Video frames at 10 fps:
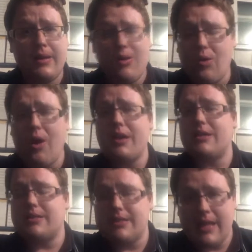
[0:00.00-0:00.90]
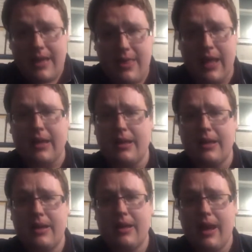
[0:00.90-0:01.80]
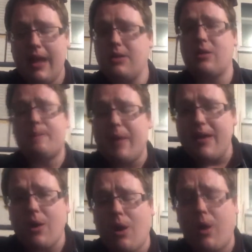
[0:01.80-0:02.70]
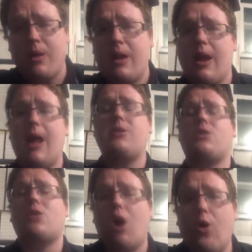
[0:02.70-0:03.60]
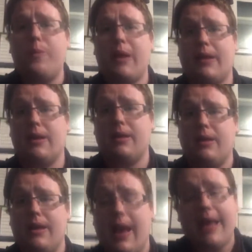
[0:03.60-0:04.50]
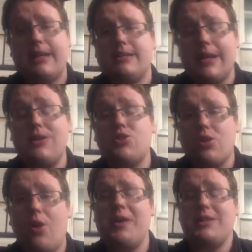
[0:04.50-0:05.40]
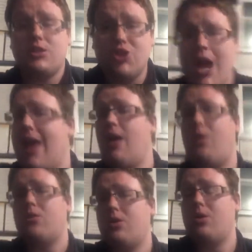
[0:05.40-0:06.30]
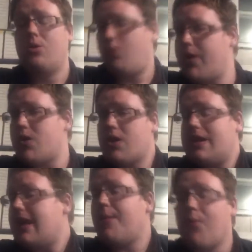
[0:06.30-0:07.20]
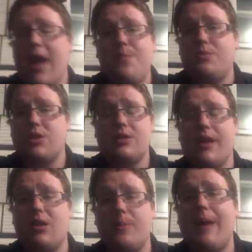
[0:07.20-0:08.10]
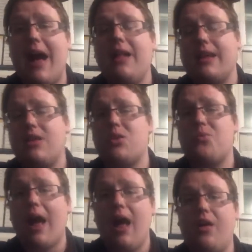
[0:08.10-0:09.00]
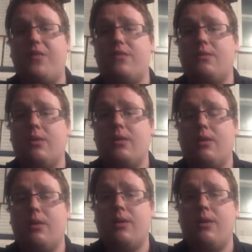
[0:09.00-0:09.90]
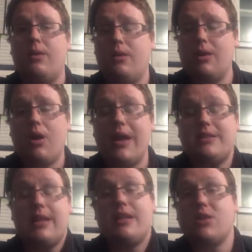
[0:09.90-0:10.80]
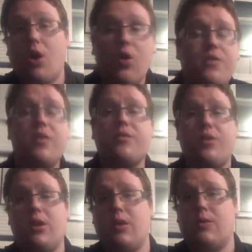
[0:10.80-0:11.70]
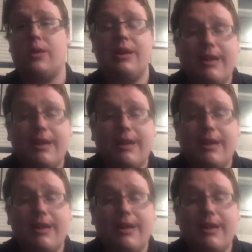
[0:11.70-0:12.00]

Or are you seething and you're bitter and you're coping? And indeed, you're going to jail where you're going to get raped just like your pal, Ethan Ralph. You know, it's it's over for you.